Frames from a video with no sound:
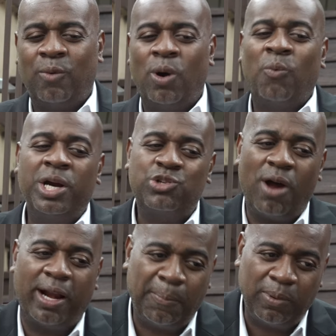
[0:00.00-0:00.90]
and what we're
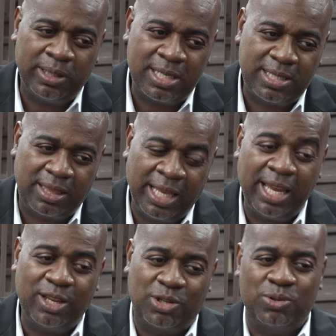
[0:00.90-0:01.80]
trying to, this
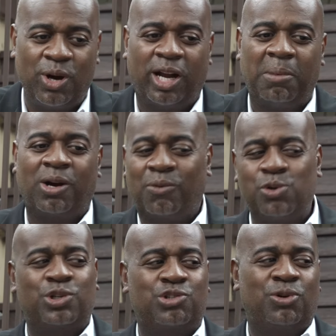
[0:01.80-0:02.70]
thing that you're talking about,
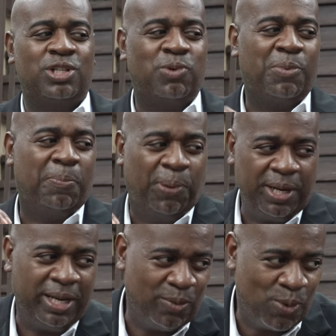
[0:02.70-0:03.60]
corrosion control, is what we're
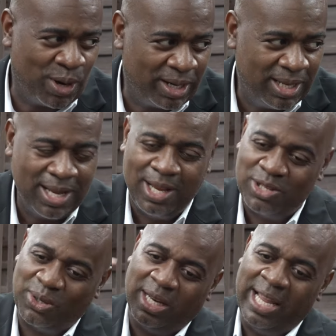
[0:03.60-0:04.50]
putting in the water
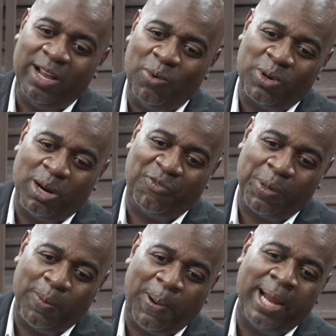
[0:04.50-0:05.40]
so the lead won't come
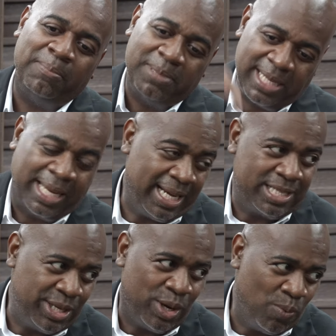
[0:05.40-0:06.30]
from your pipe to get
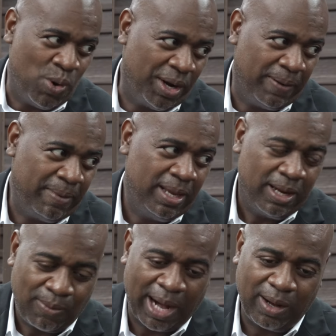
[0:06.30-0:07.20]
into your water,
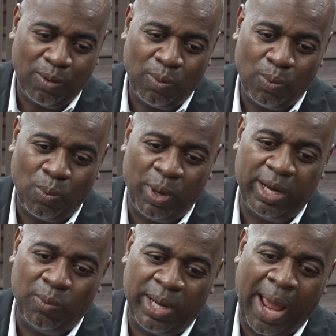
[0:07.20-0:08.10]
right? right? When,
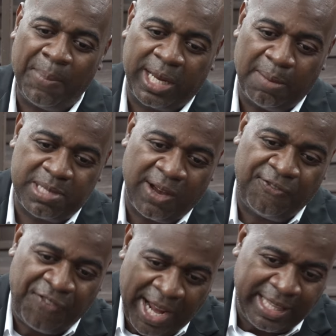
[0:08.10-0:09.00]
when that becomes
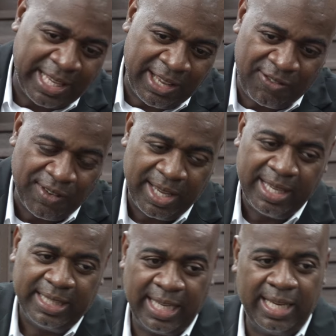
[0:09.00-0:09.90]
effective,
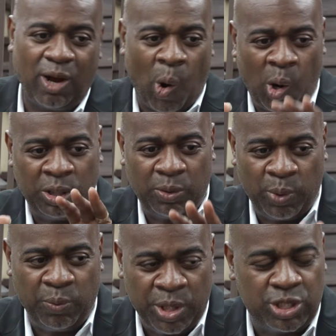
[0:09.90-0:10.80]
then all
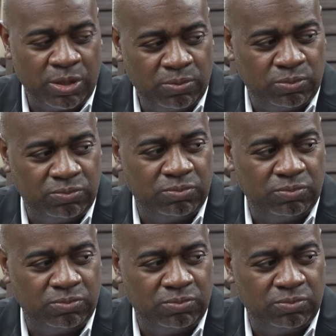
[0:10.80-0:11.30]
we, we should